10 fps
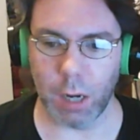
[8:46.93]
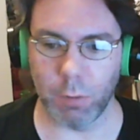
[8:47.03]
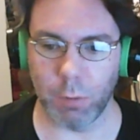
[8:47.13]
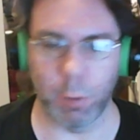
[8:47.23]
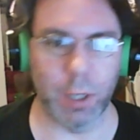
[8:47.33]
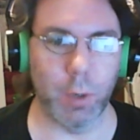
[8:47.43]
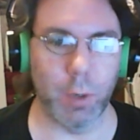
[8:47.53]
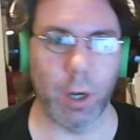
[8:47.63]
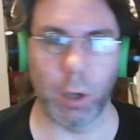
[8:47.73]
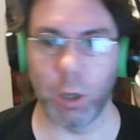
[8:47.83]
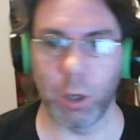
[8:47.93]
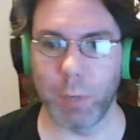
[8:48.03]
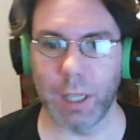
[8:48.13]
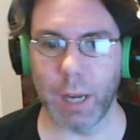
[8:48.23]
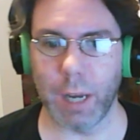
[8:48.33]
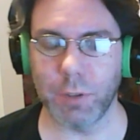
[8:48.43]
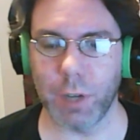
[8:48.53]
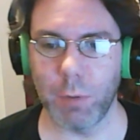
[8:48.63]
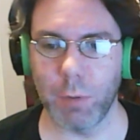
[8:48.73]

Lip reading: we'll be doing our Lobby live stream.